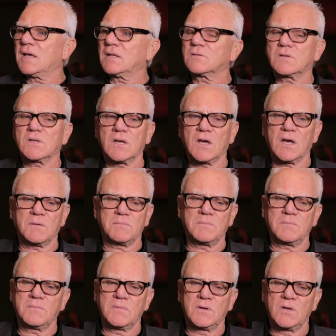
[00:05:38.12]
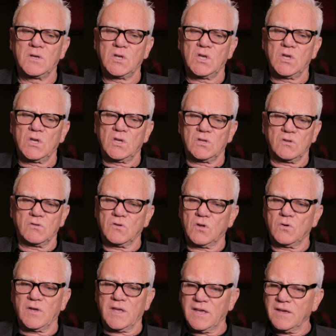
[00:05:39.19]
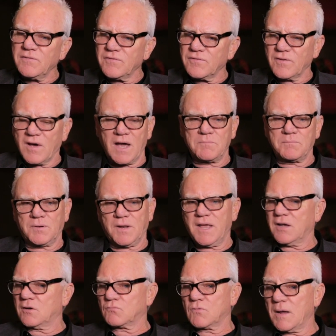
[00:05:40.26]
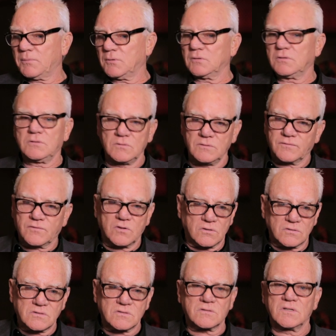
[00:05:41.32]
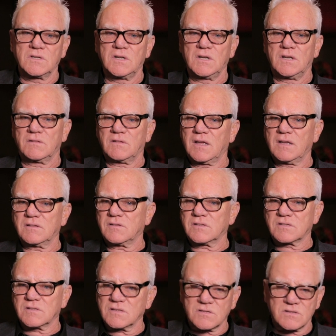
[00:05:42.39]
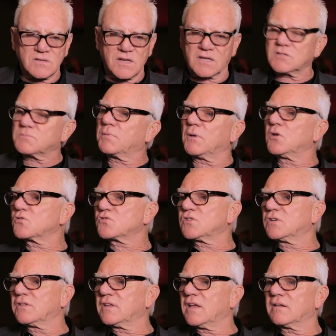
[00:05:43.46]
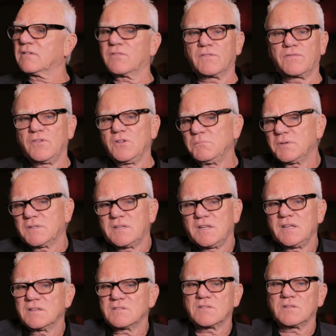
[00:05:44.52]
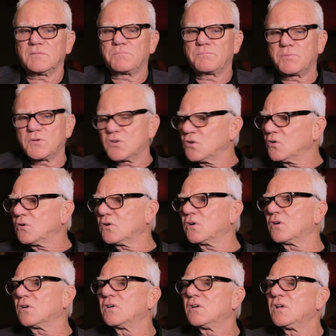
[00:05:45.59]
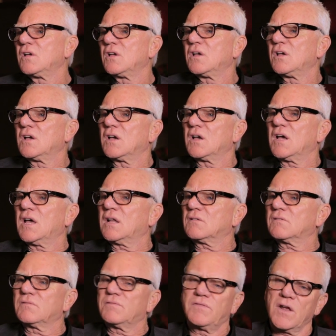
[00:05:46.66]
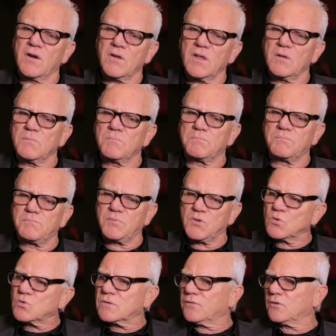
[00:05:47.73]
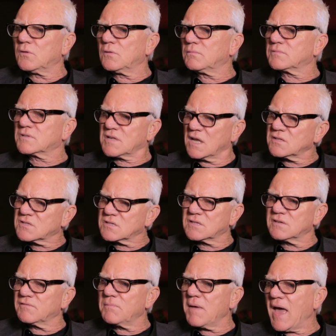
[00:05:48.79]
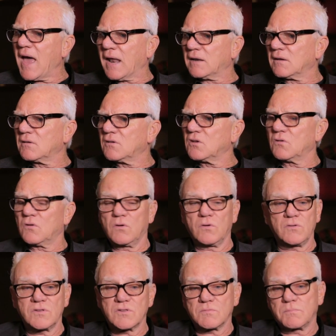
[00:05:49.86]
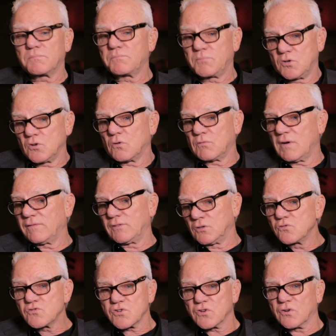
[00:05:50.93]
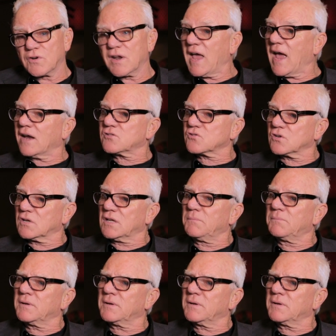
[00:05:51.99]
And you know, if I'm playing a rebel who, of course, there's this explosion at the end of the film, but he is a pure and very beautiful, sensitive man. You know, he's a pure revolutionary, actually.